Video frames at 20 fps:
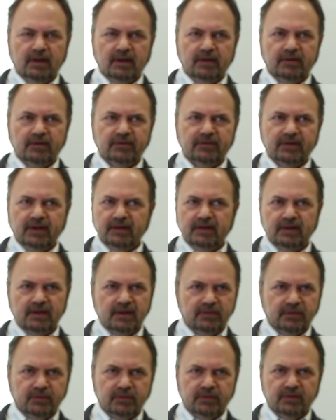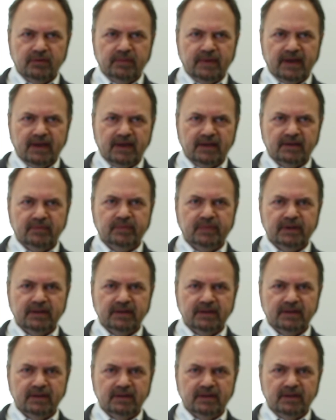There's nothing either good or bad,
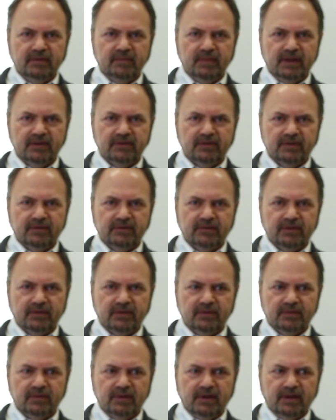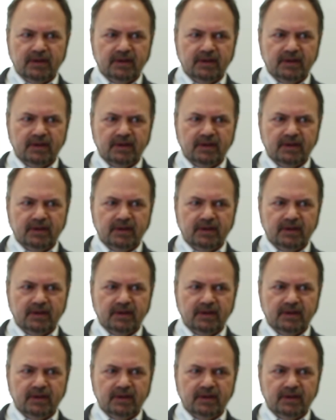but thinking makes it so.